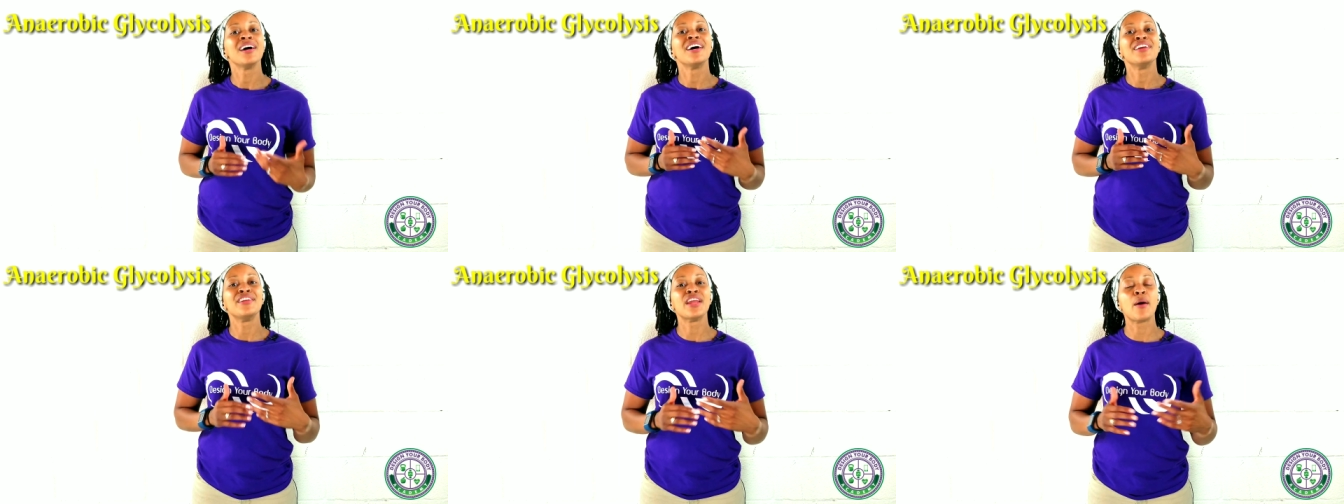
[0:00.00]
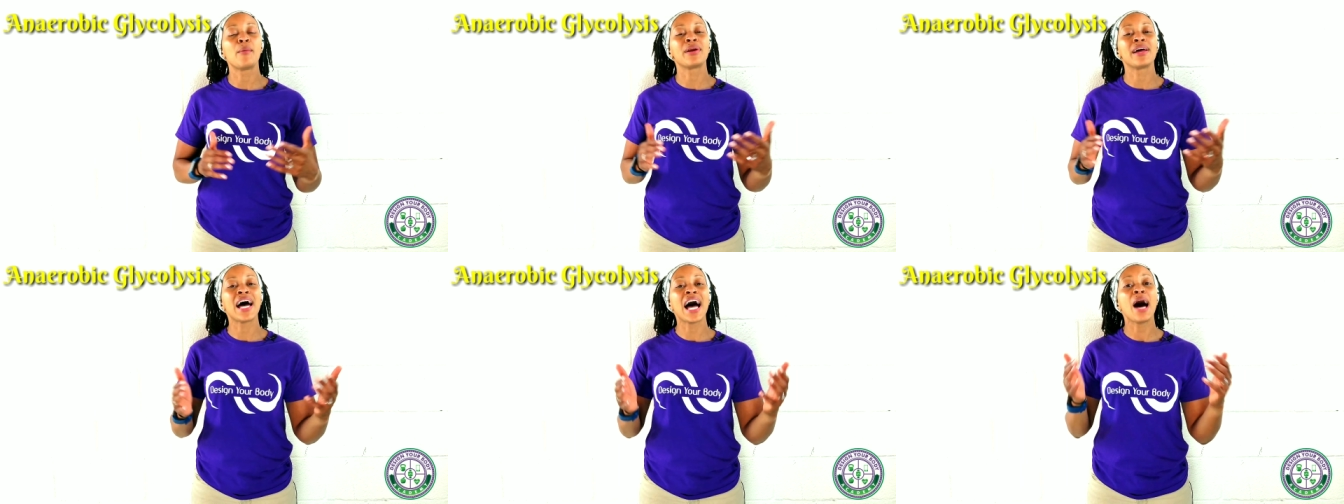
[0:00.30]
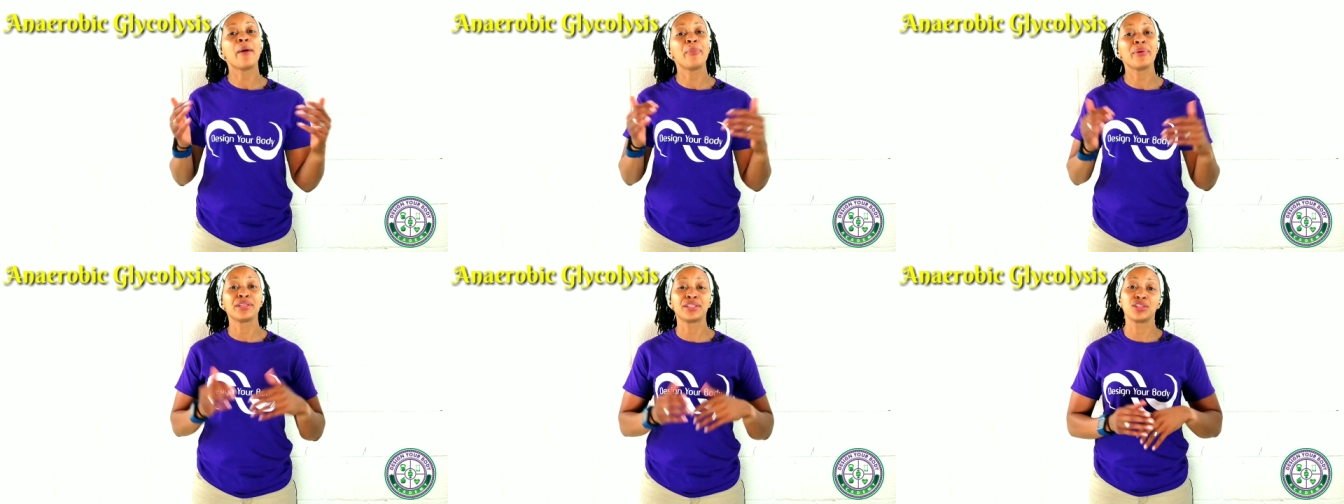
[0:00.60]
Now what
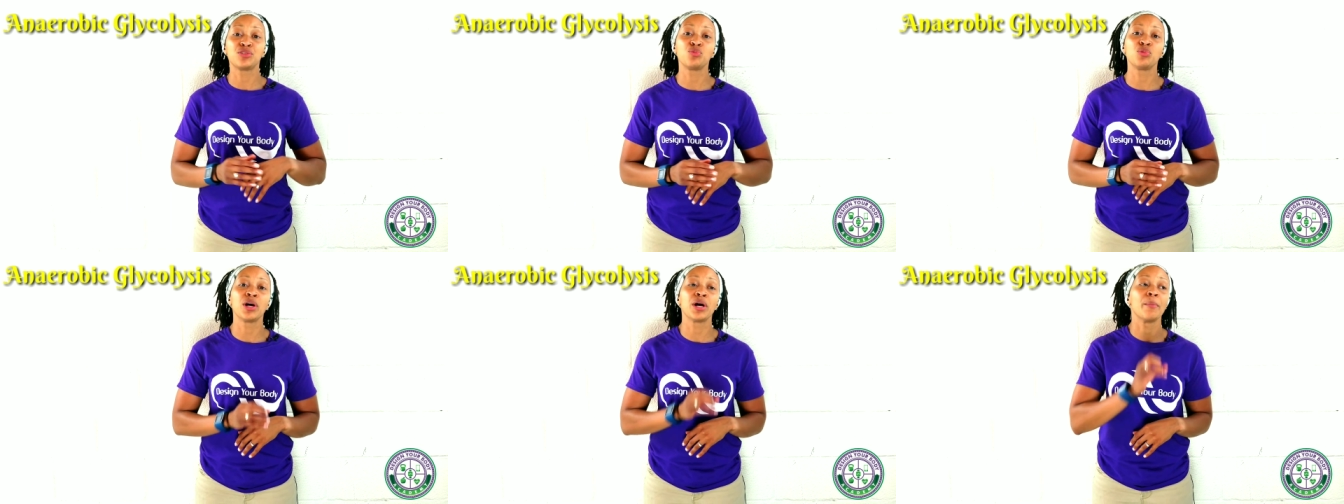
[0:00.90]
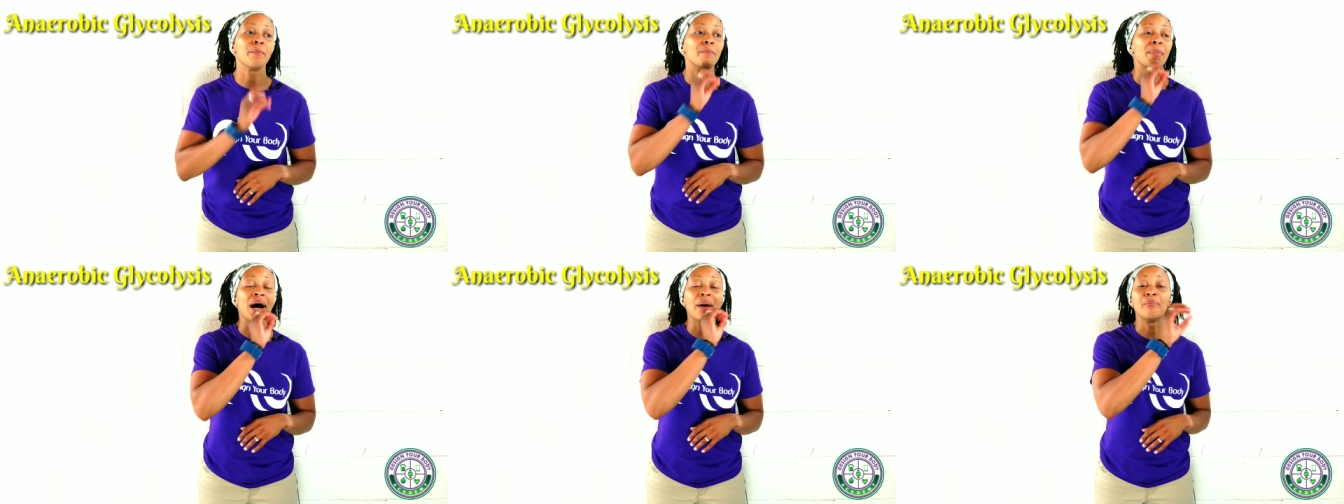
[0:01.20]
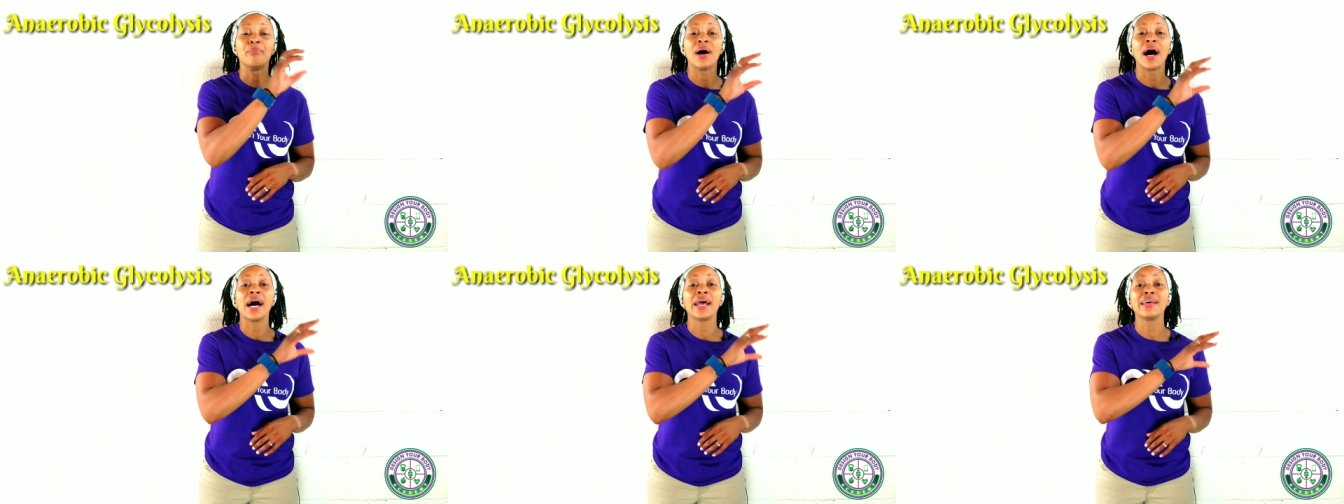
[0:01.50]
happens is where my
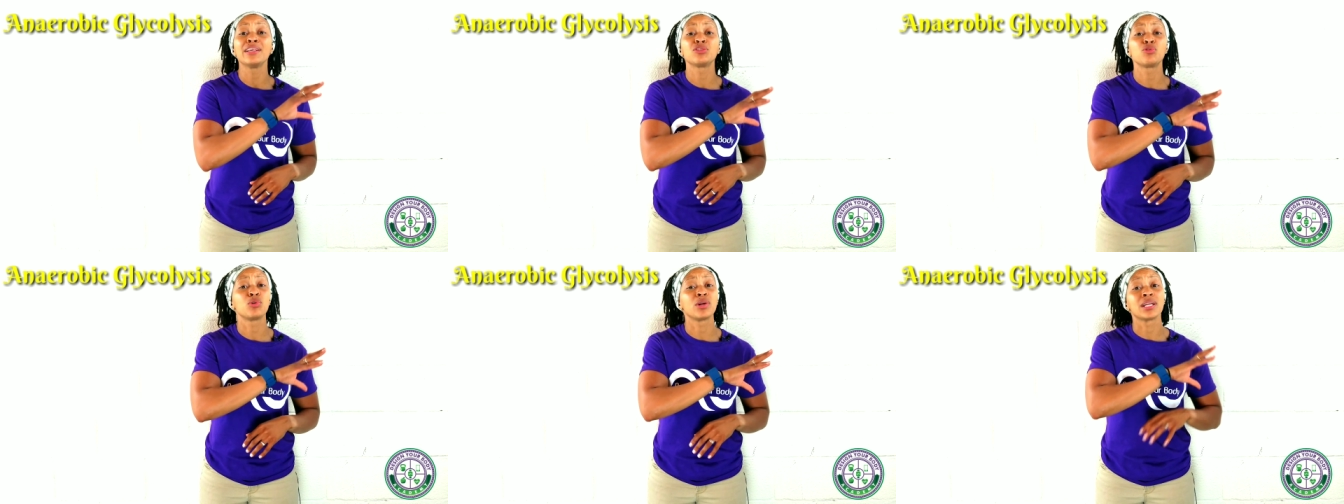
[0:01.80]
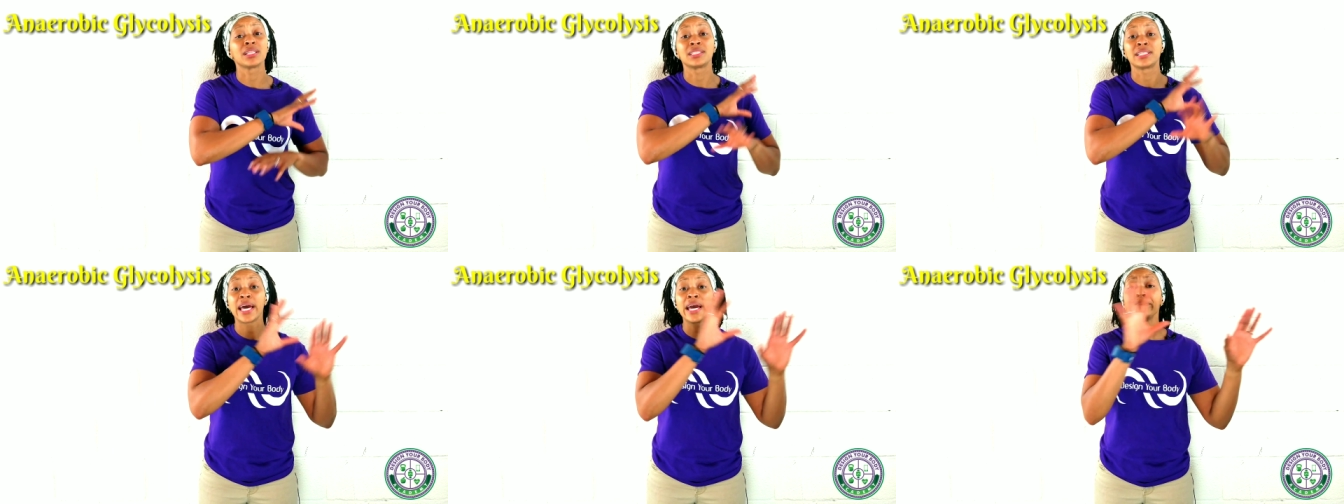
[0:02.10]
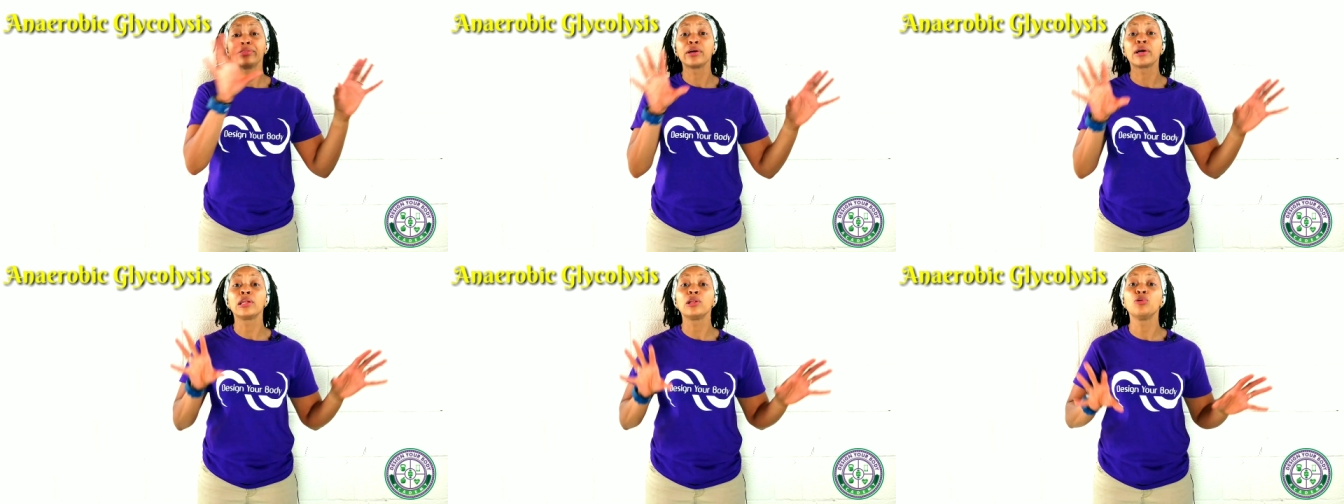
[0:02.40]
body is going to
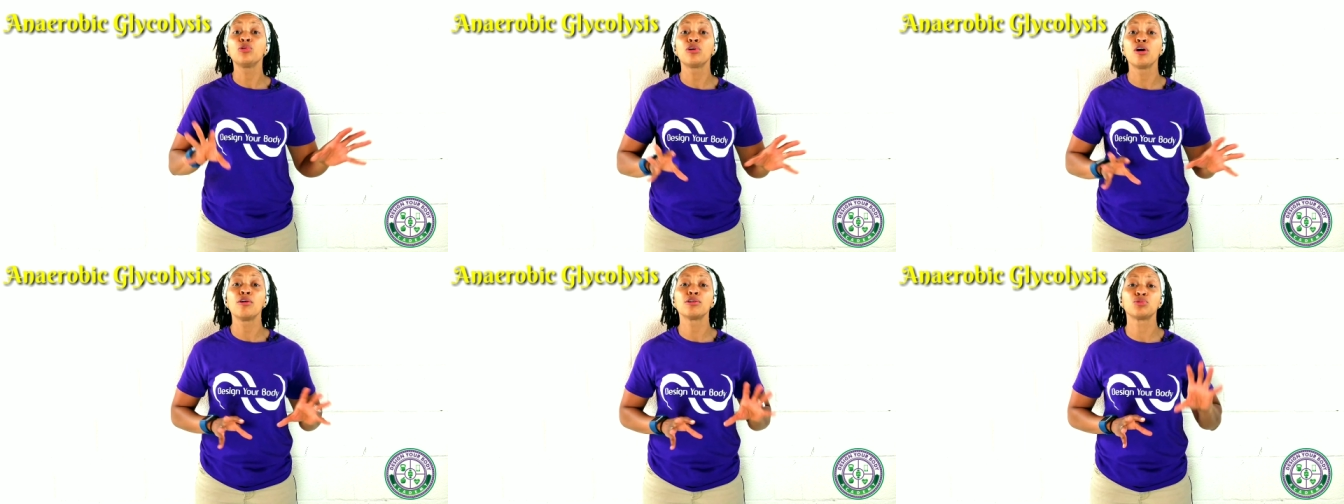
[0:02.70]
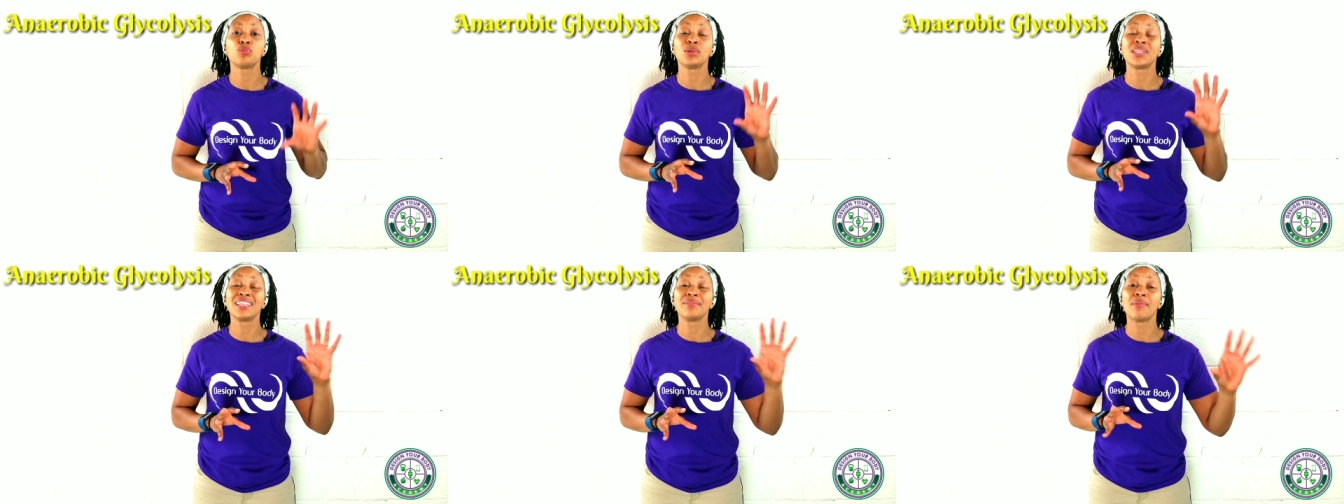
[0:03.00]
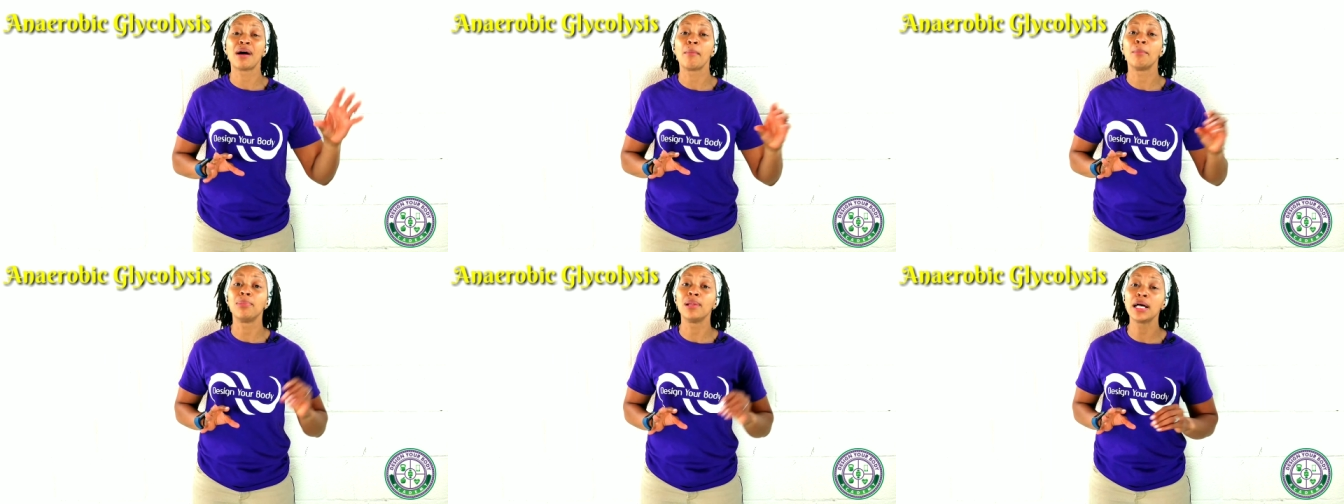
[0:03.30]
take the glucose within
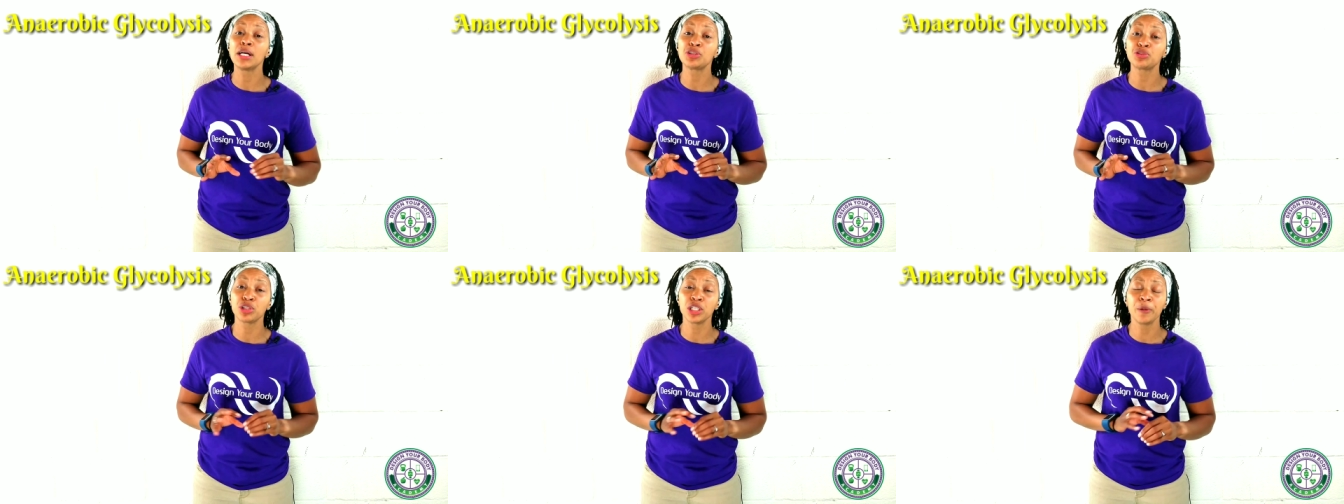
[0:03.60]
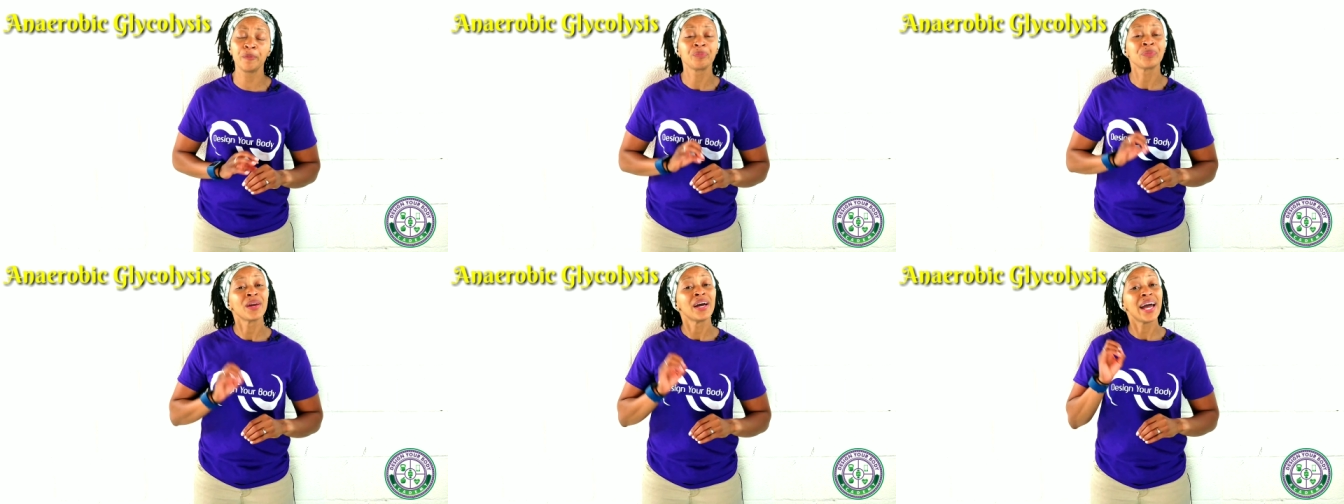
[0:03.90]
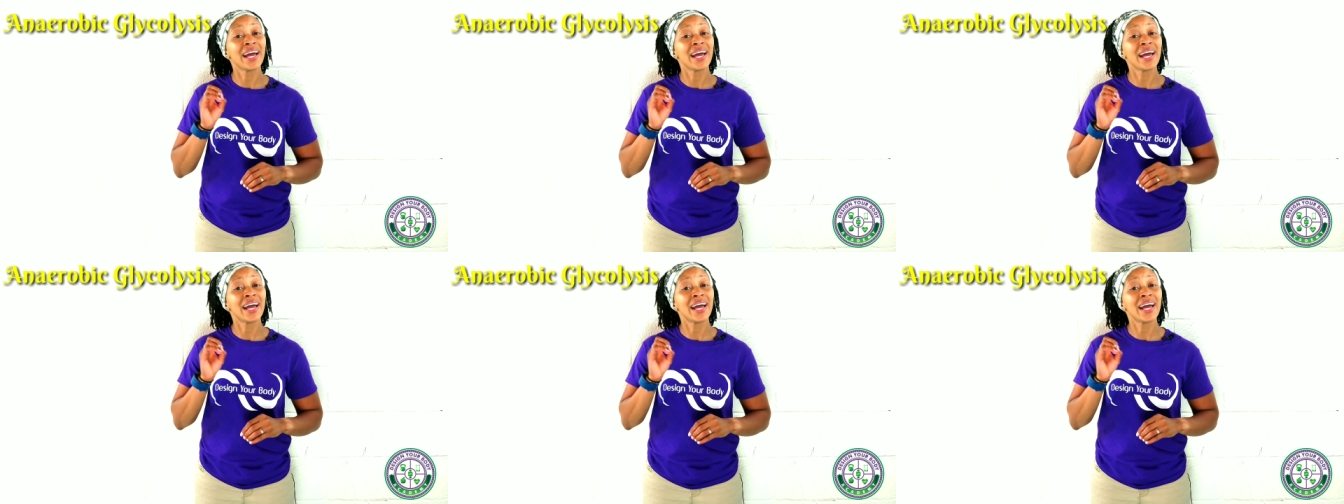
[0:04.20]
my bloodstream